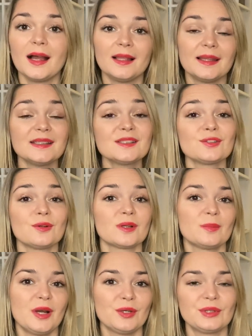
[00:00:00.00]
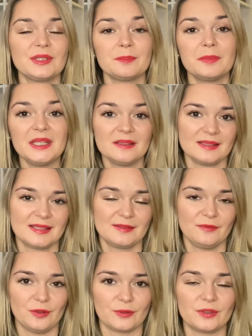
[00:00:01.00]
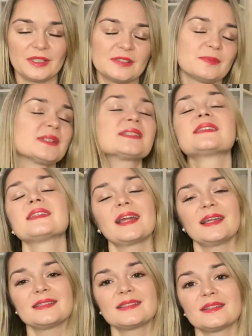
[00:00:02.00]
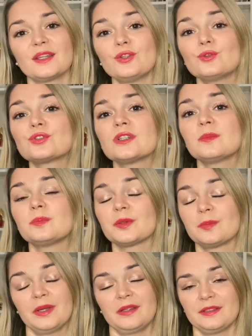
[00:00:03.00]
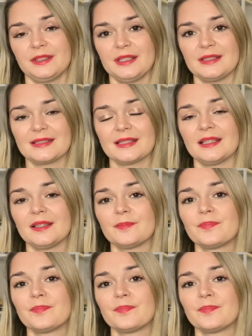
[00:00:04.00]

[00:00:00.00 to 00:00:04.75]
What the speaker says: Let's talk about the meals for Christmas that they usually prepare in Italy.